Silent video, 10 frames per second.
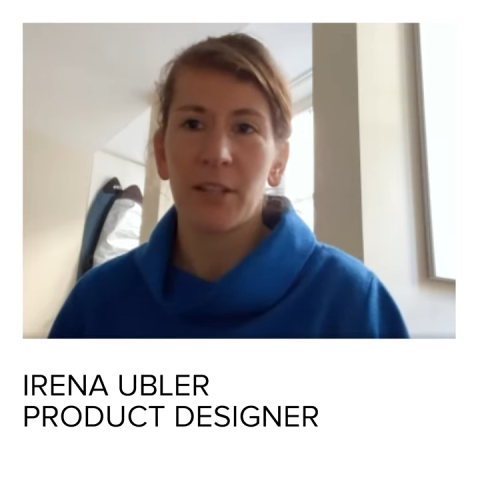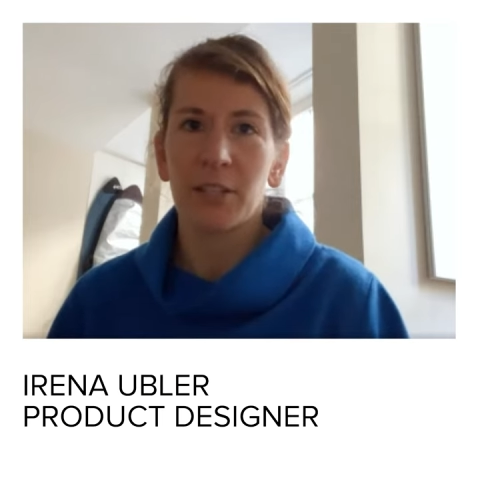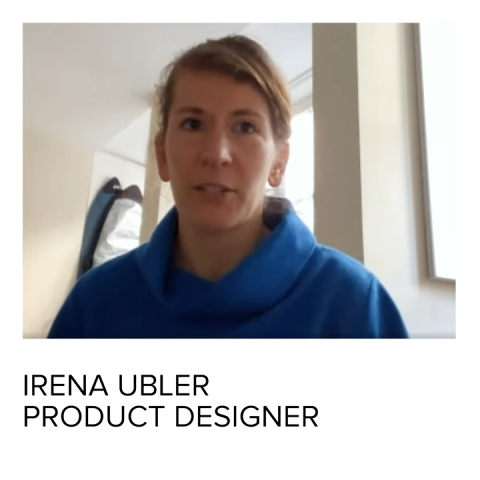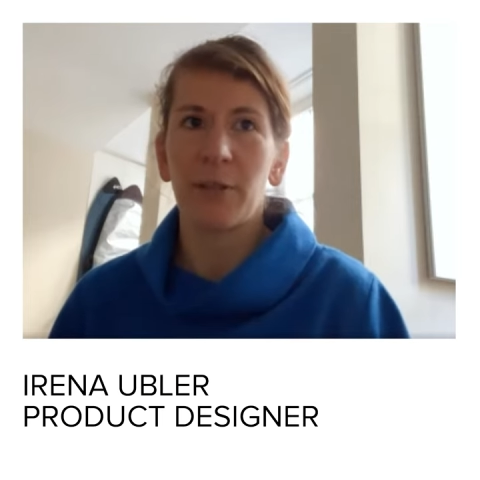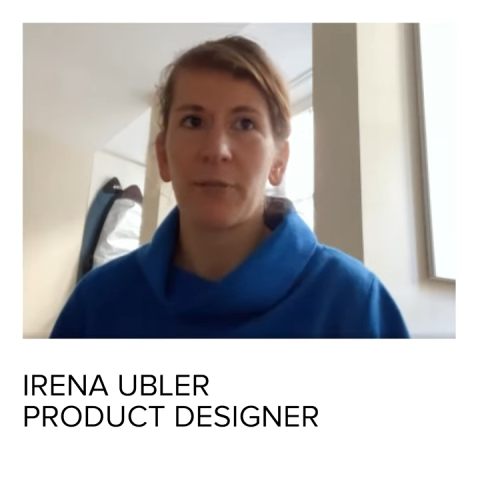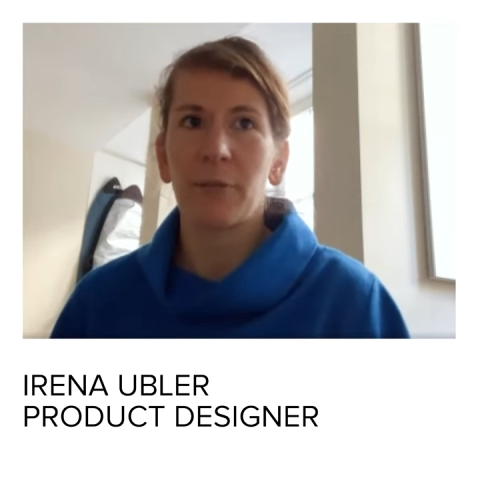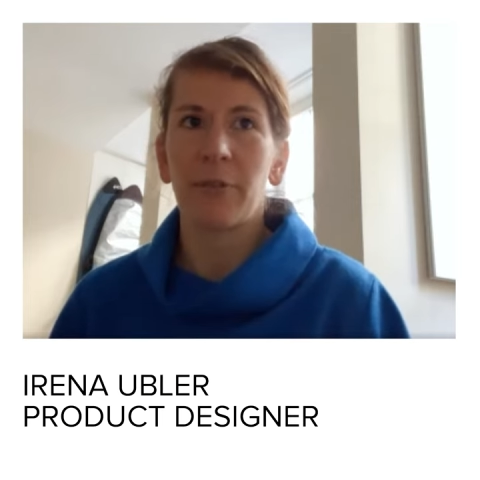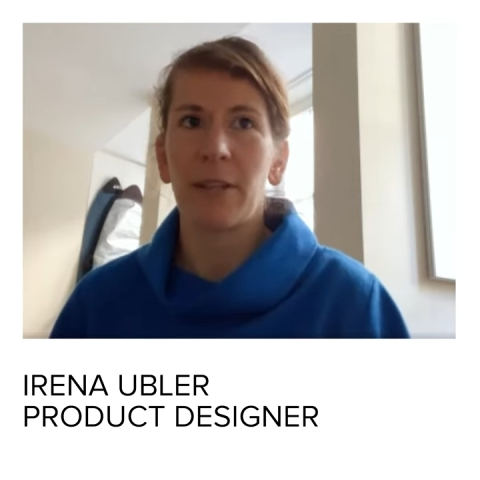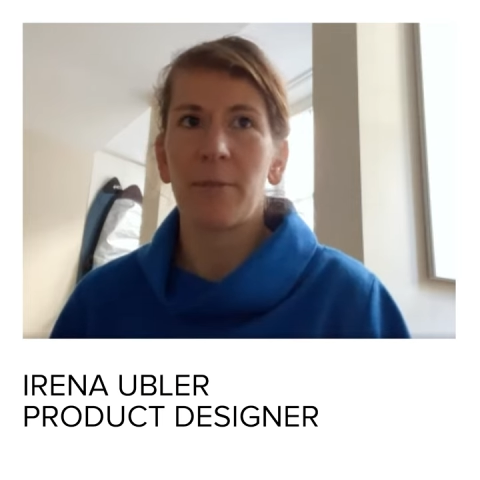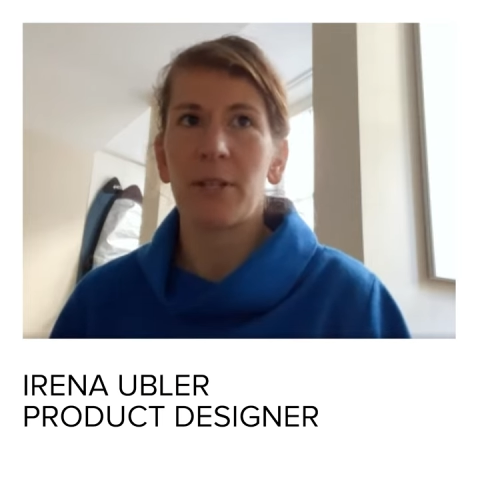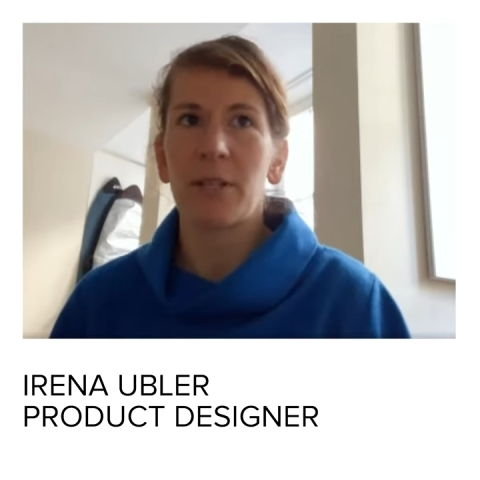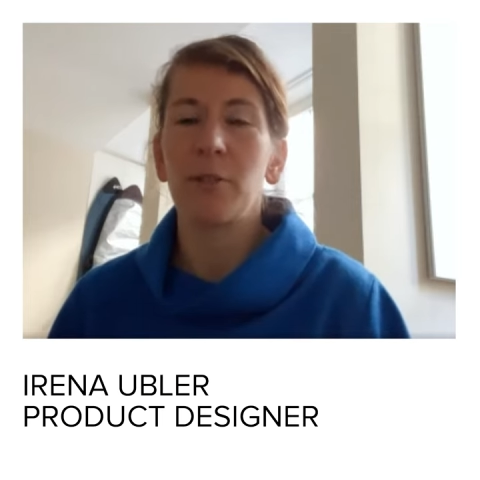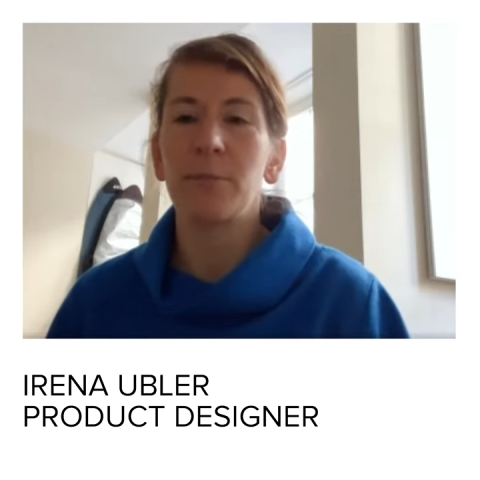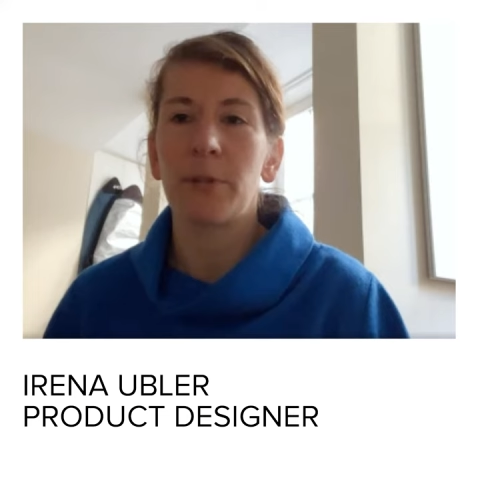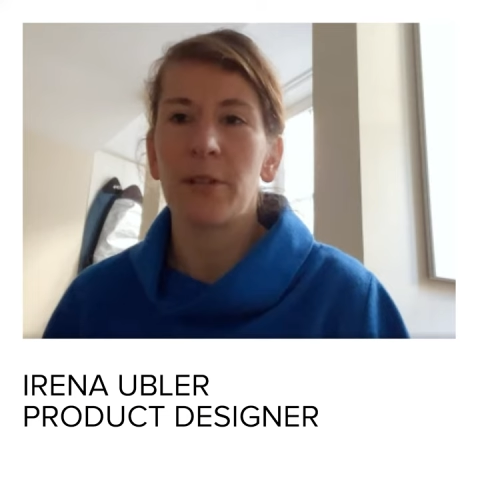So if you think about a new
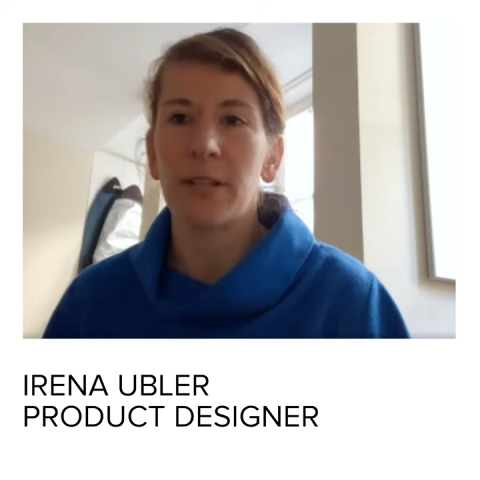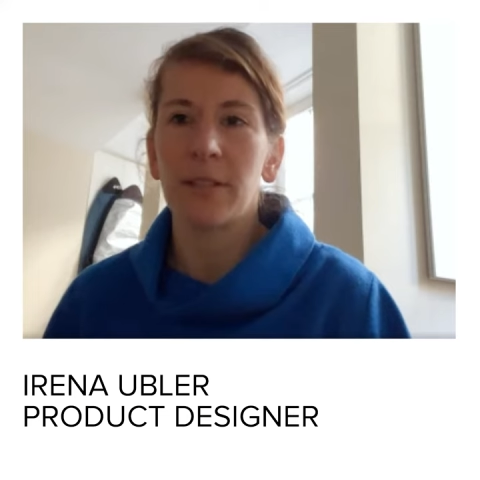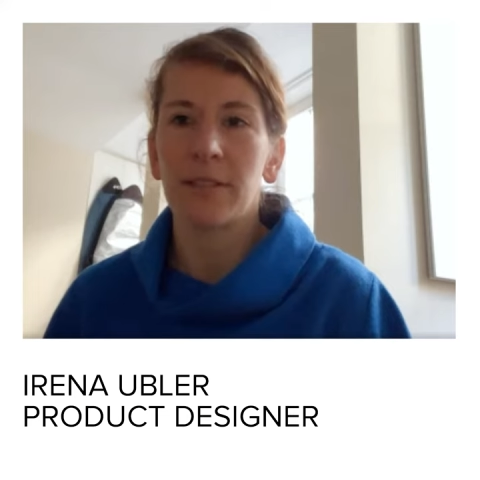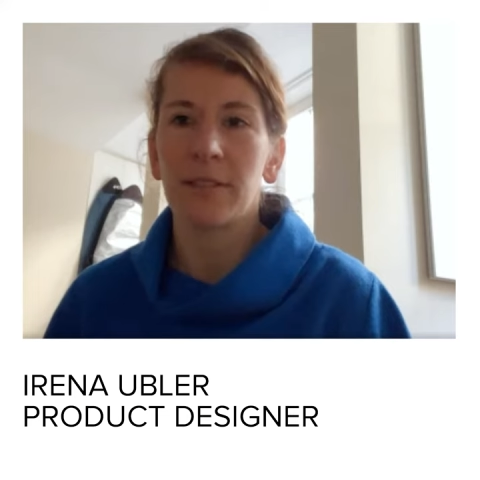product,